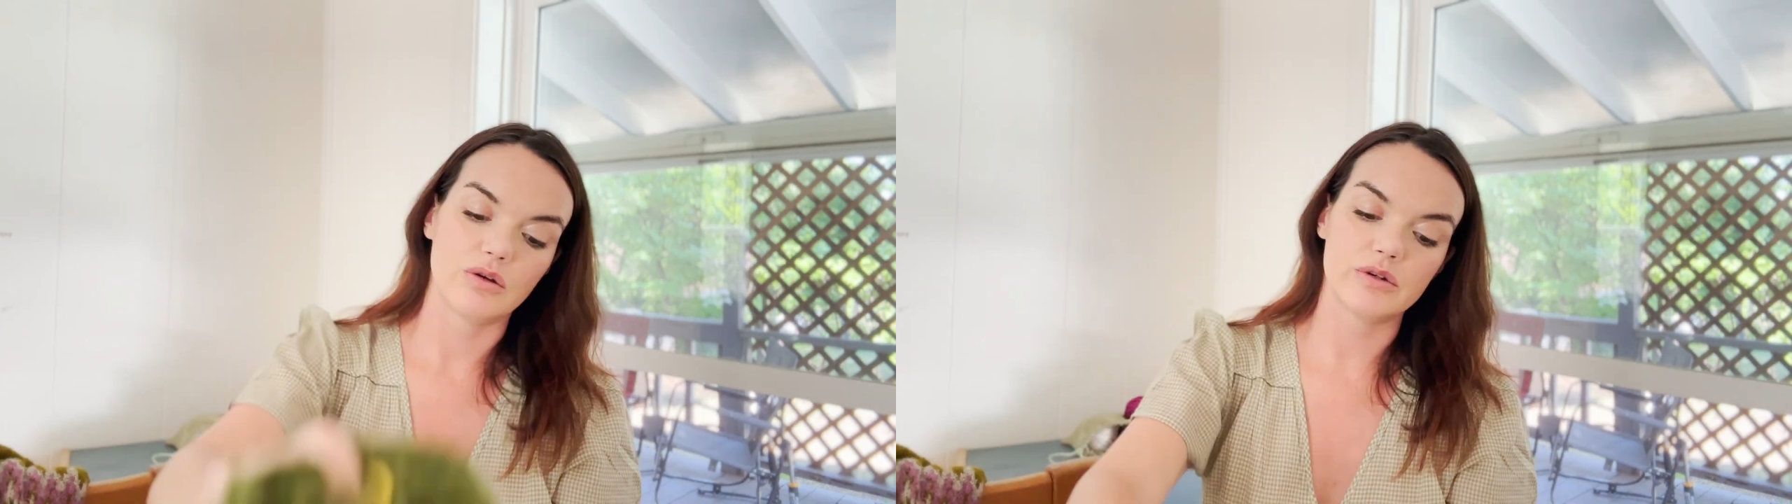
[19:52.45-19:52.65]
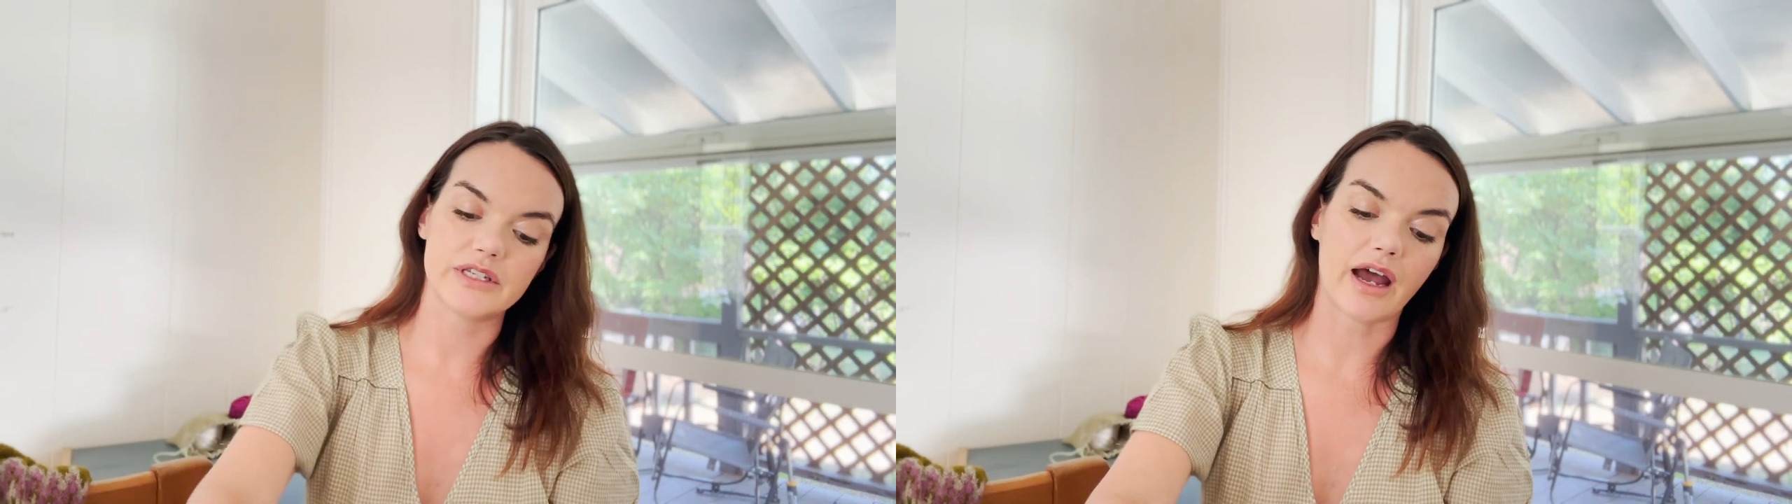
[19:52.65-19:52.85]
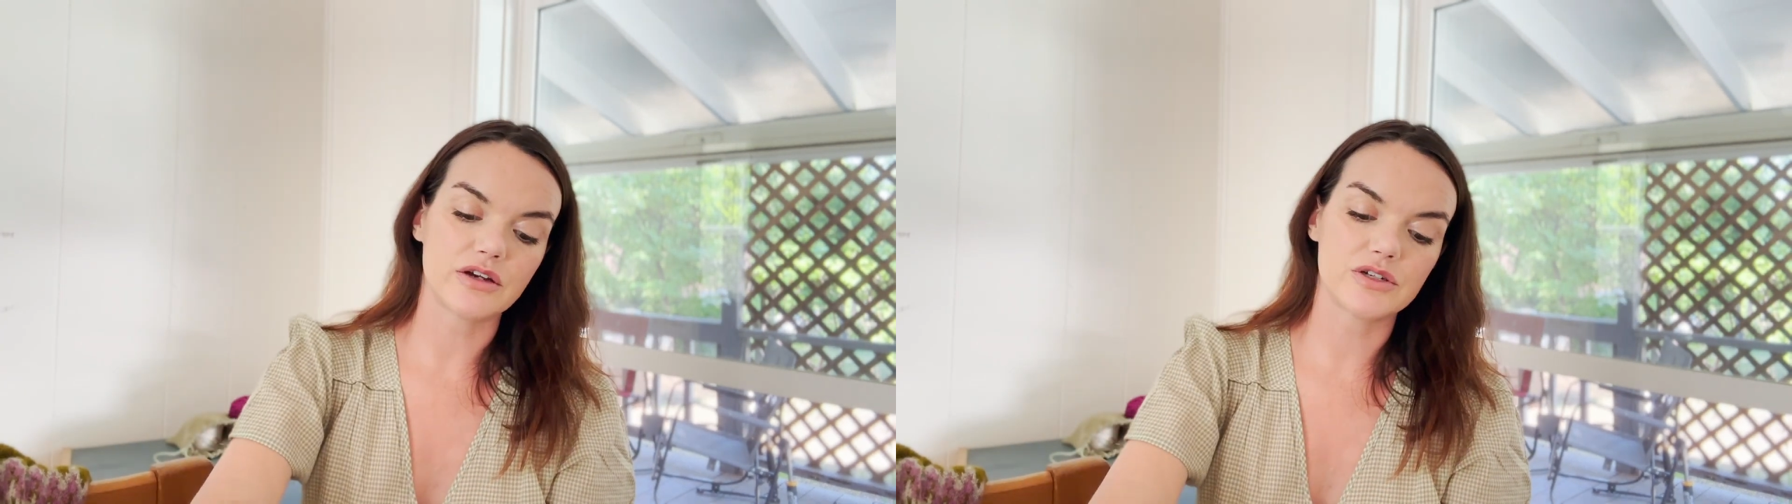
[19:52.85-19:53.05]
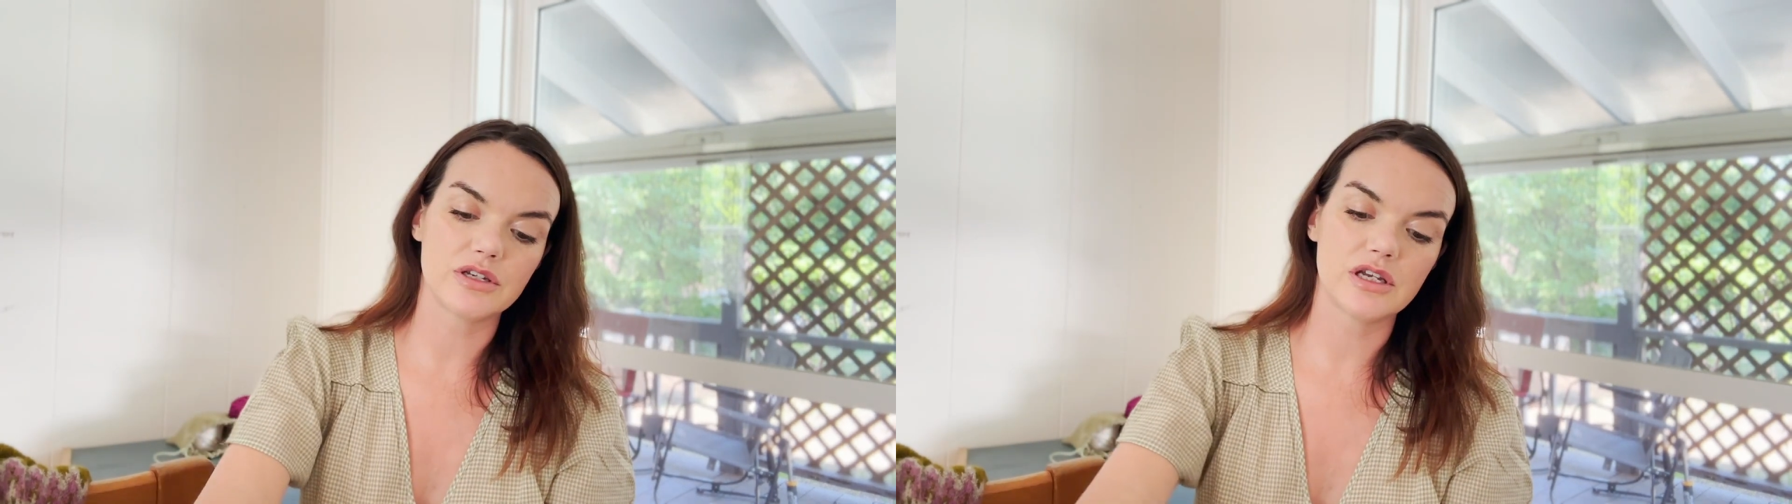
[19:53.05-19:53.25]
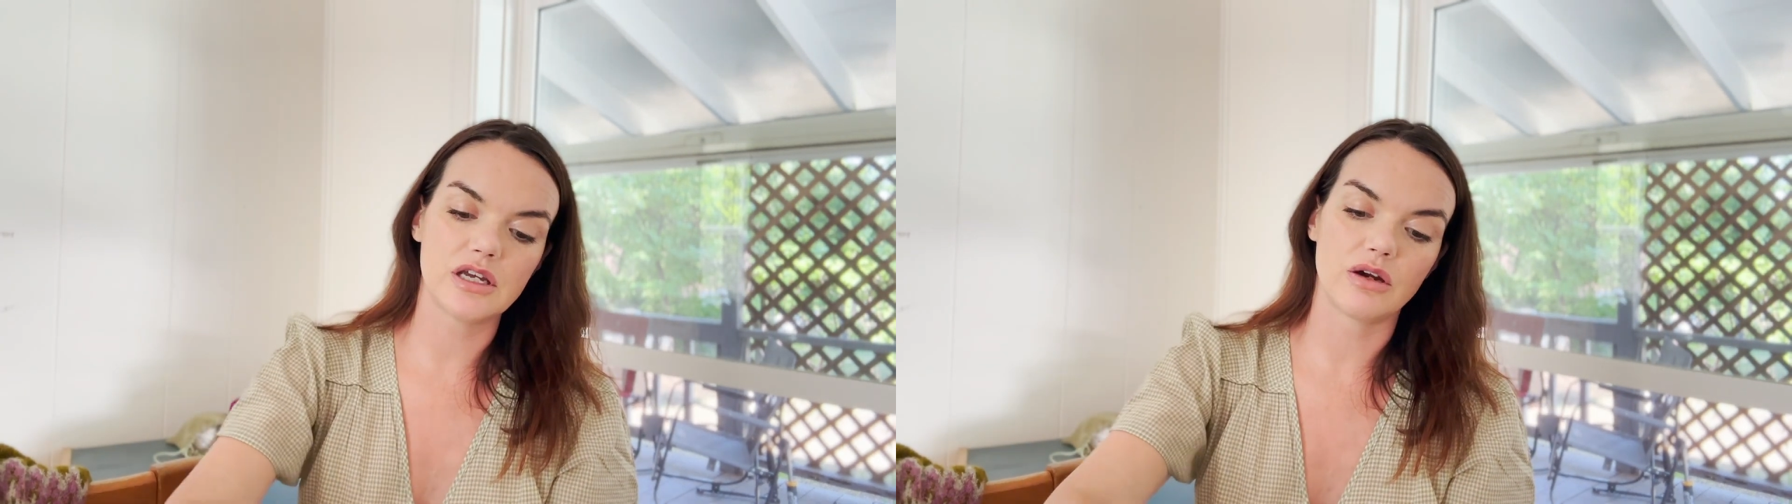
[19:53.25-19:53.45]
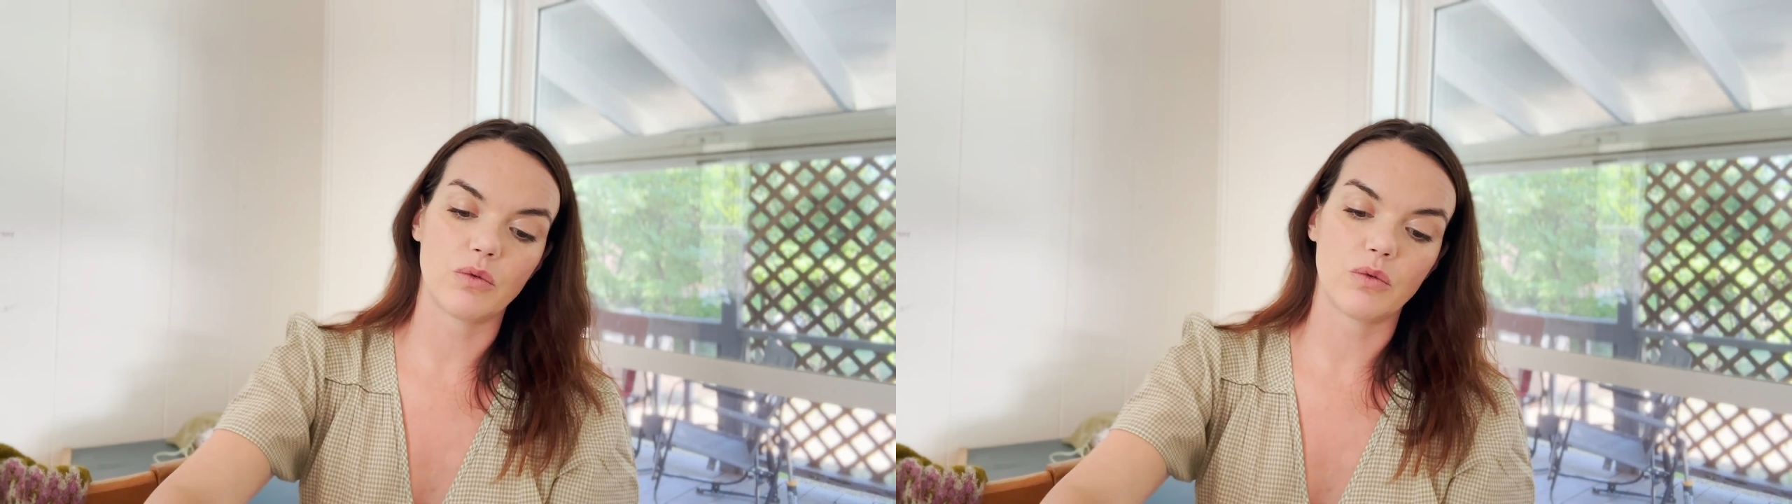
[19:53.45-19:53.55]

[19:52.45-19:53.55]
who is actually